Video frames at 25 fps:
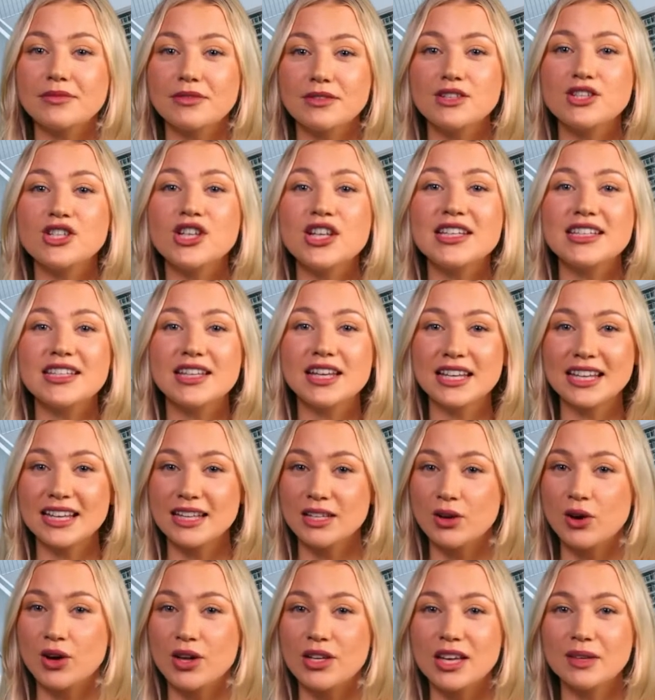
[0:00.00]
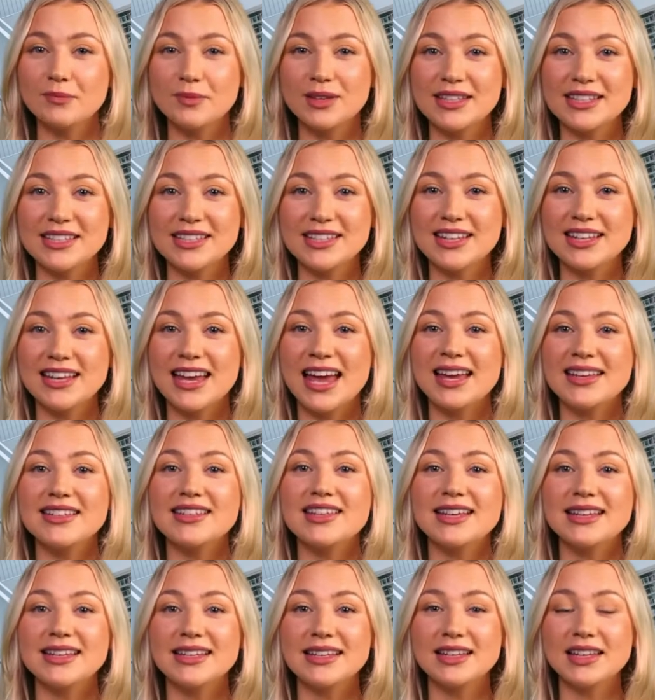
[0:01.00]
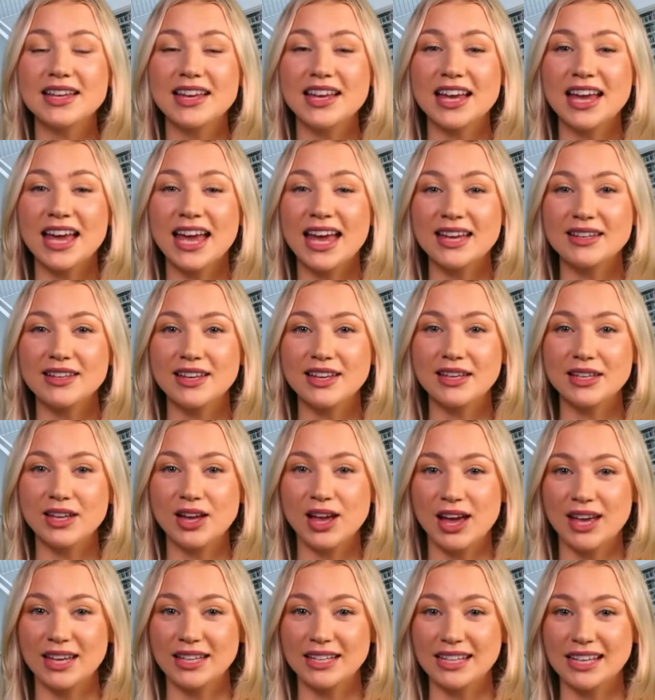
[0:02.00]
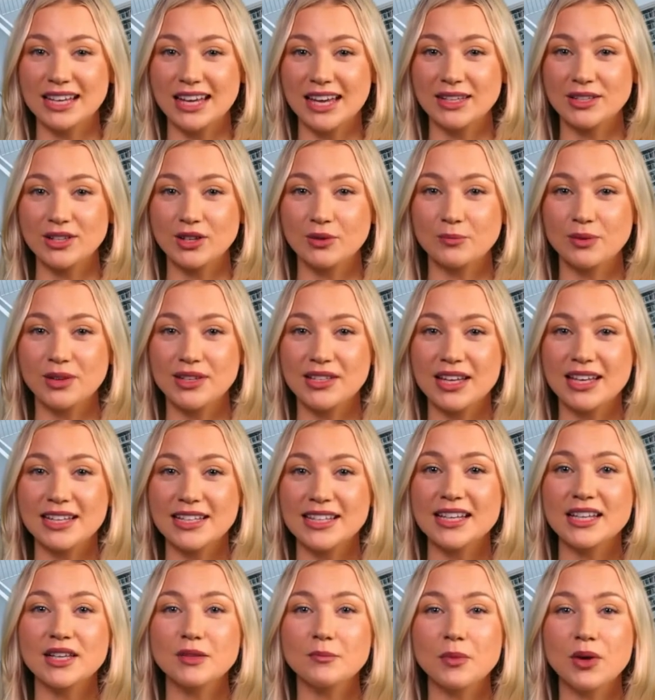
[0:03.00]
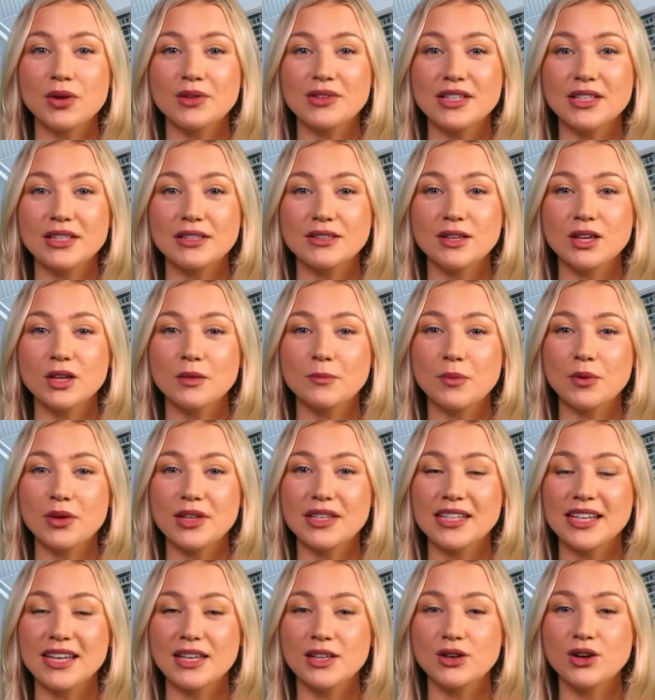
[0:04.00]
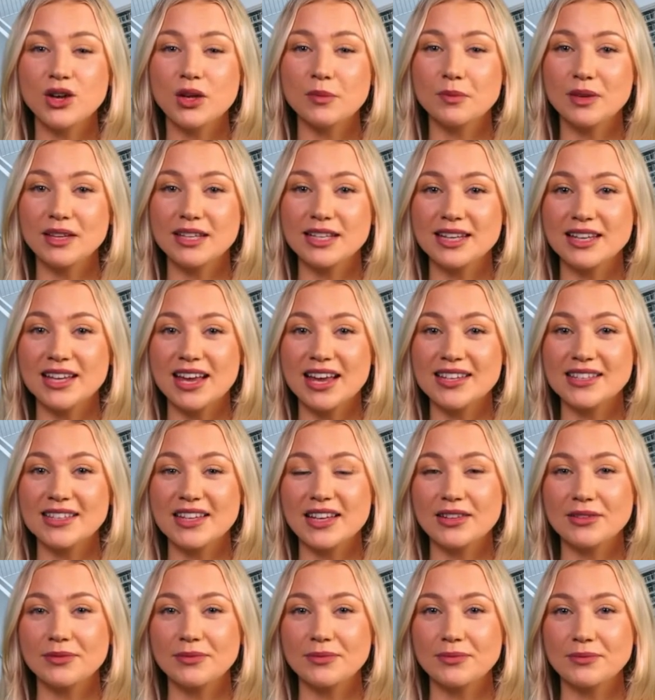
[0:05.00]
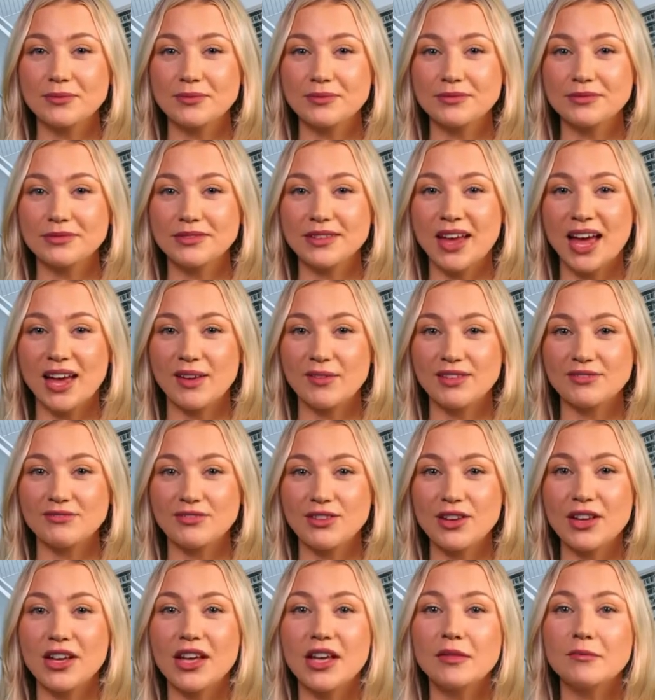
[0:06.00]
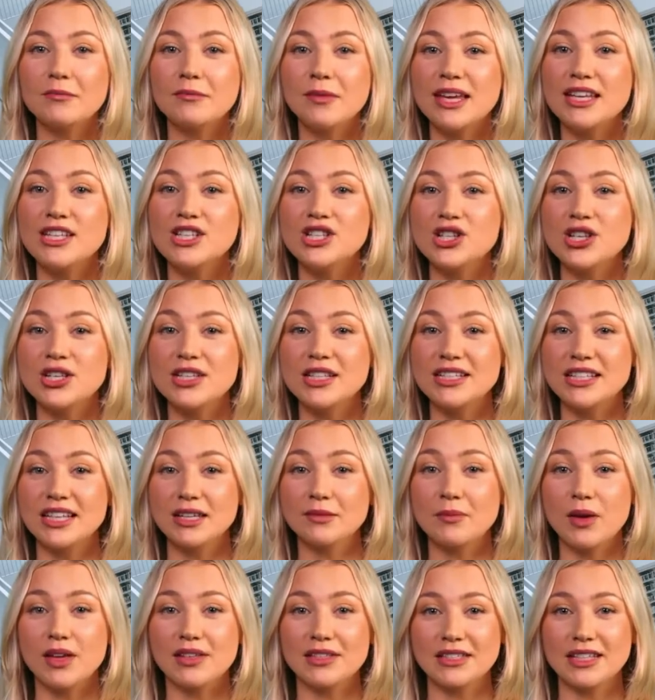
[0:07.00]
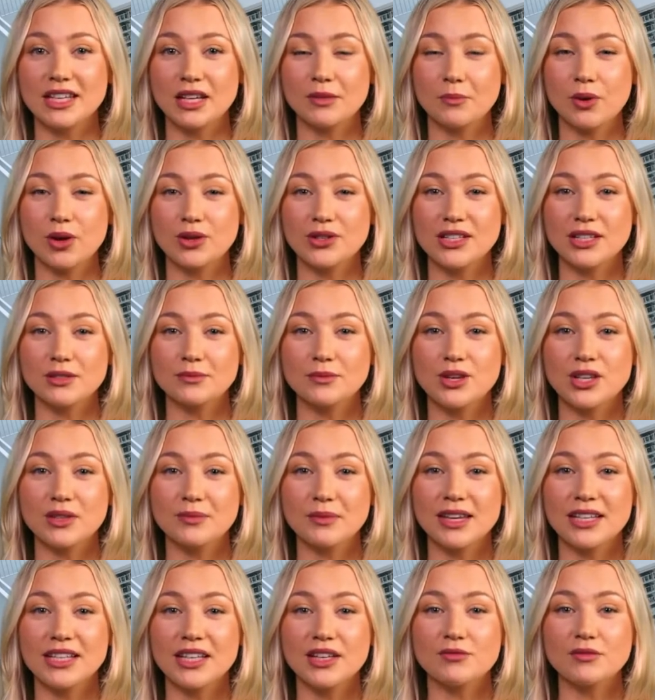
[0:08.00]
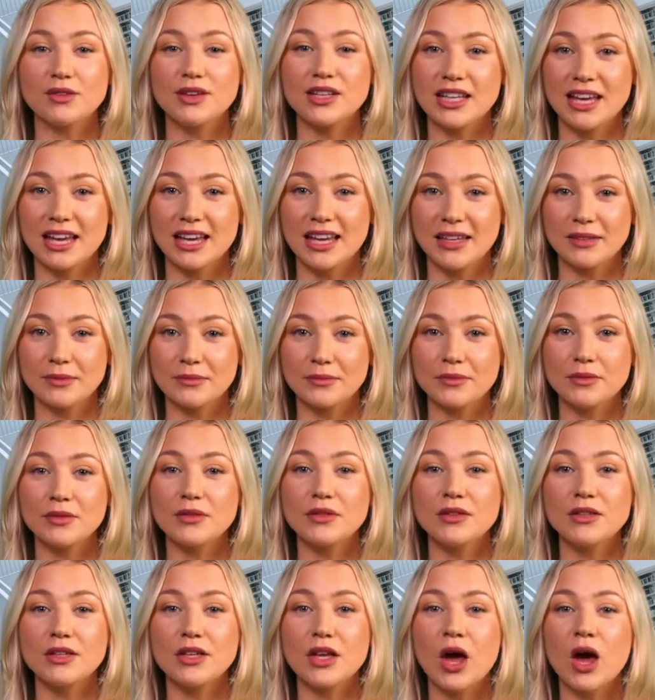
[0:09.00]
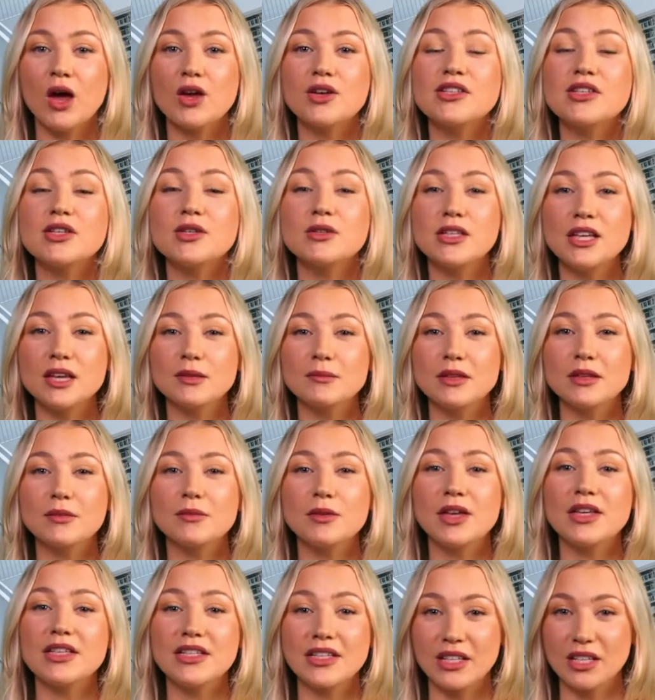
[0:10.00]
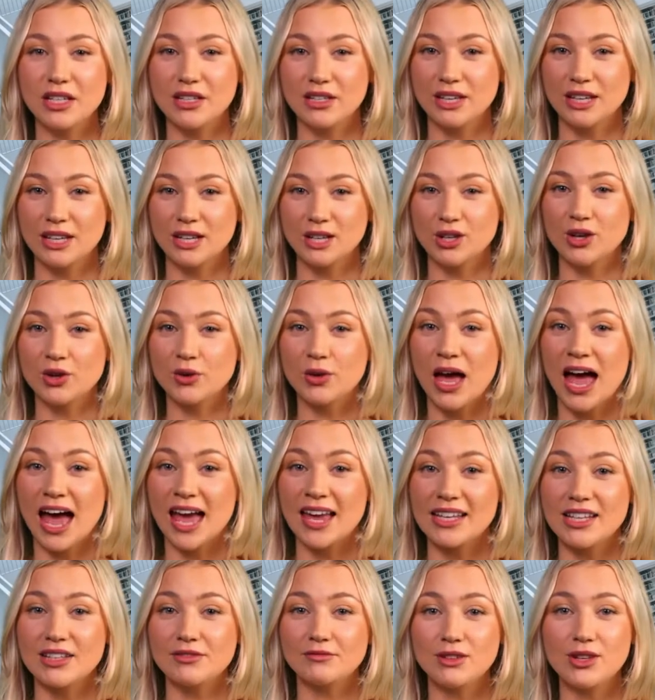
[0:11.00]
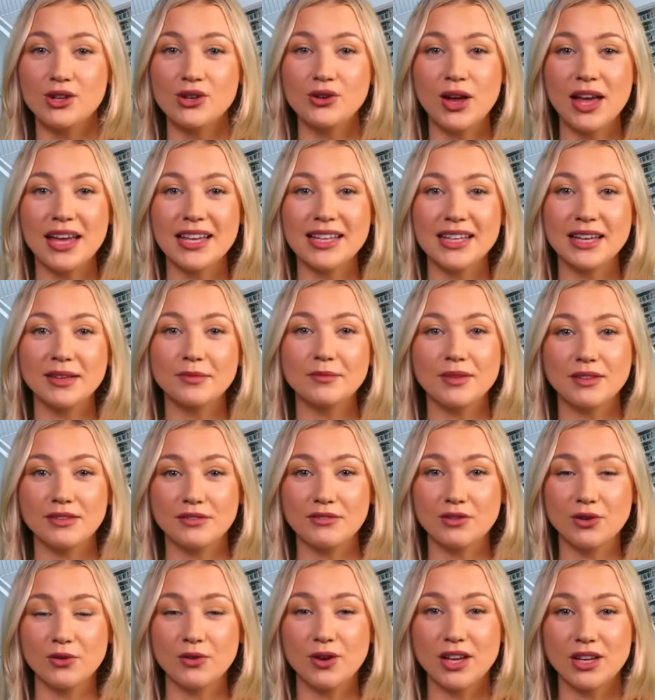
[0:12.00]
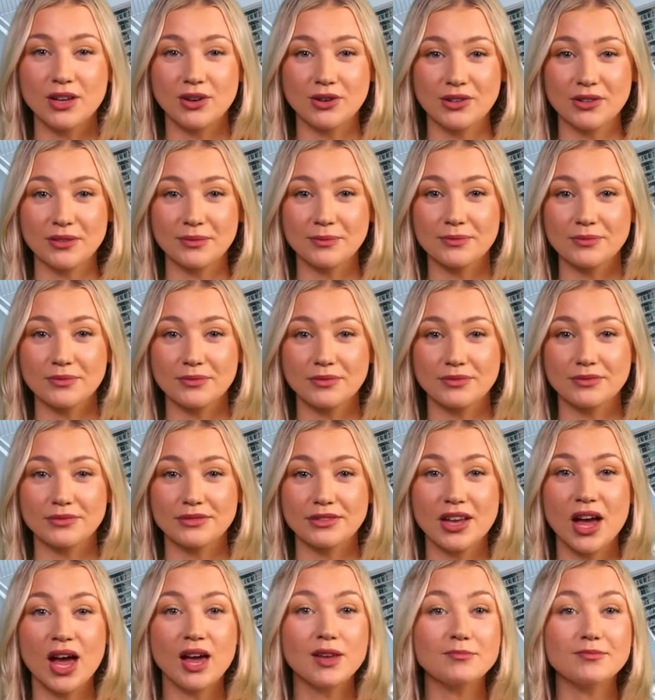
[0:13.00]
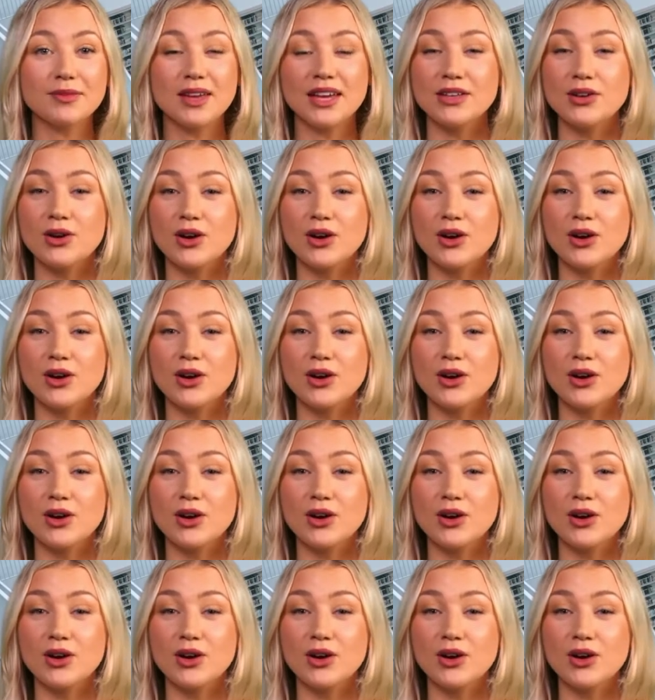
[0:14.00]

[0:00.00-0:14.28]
Just like in argumentative essays, it's a good idea to present an opposing viewpoint in your opinion essay. However, make sure to debunk the opposing perspective with data. Also keep in mind that you don't actively try to convince the readers. Unlike